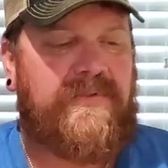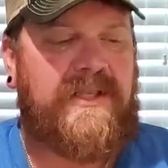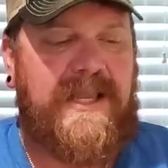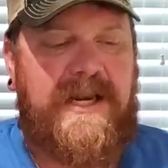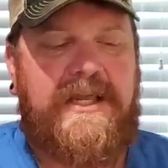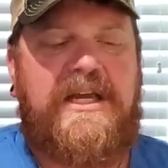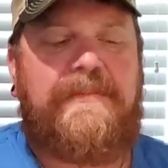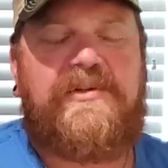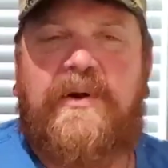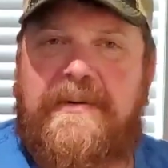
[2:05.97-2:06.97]
Yeti
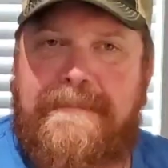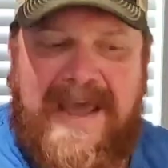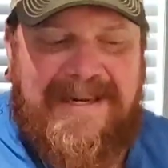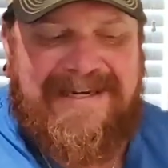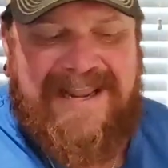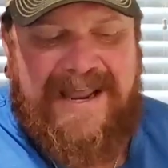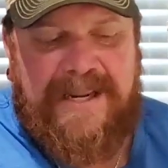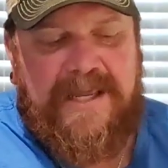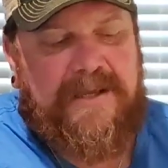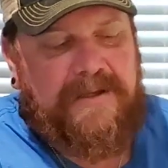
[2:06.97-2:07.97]
comes with a
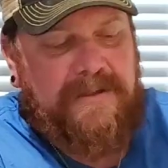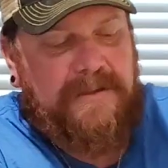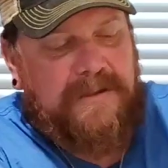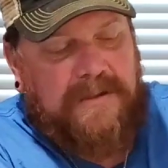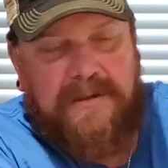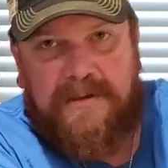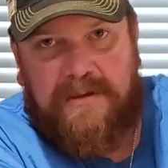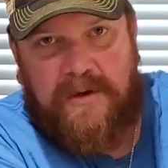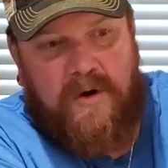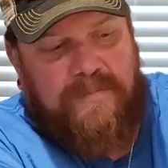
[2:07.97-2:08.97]
magnetic
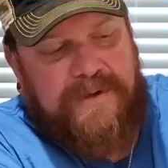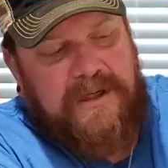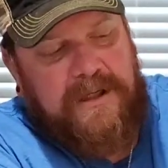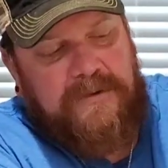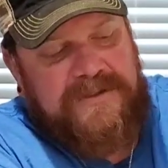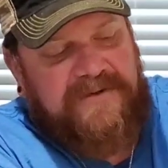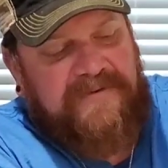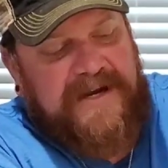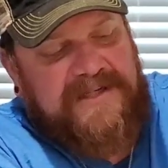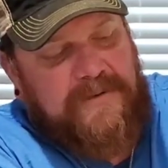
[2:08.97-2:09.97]
open and close
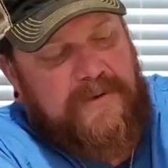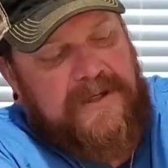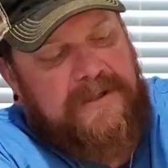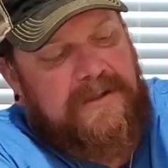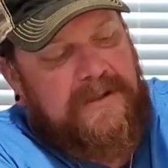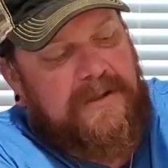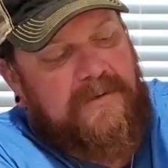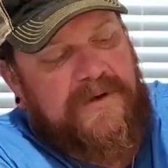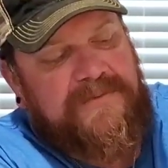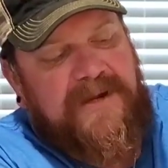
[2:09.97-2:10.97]
device on it,
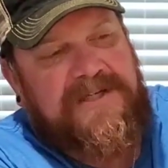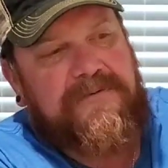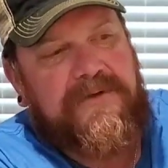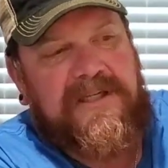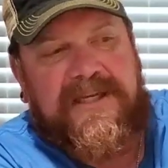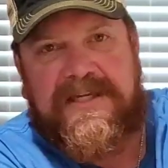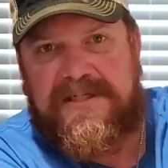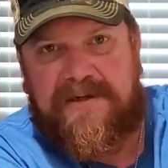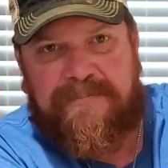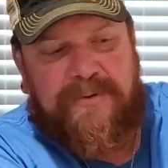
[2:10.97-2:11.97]
which makes it really
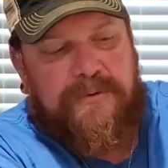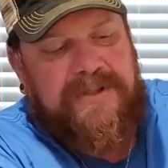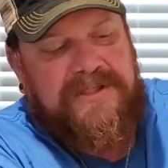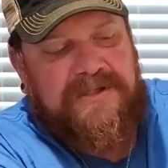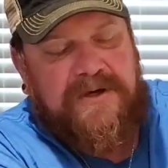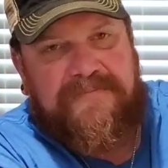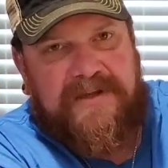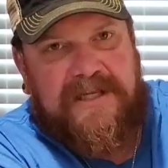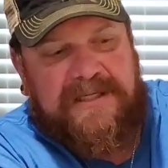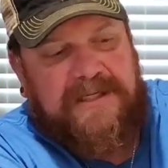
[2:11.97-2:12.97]
easy to pull this off
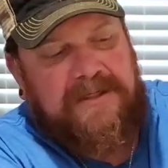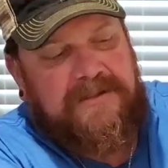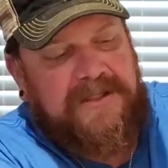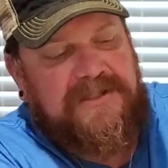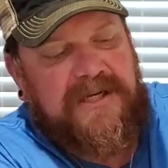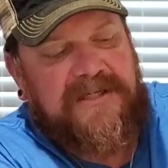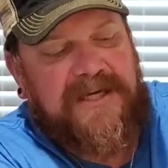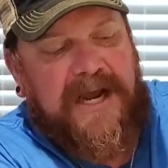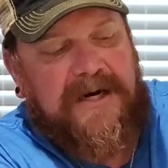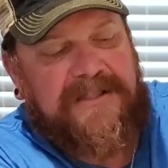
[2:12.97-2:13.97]
and clean this
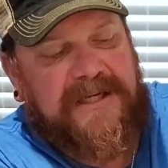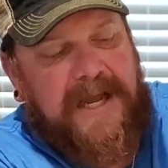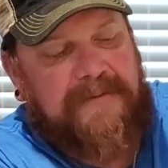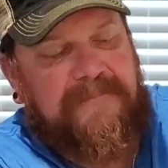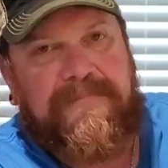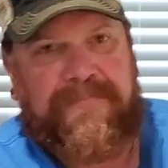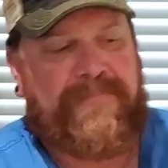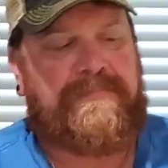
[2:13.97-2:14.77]
entire top.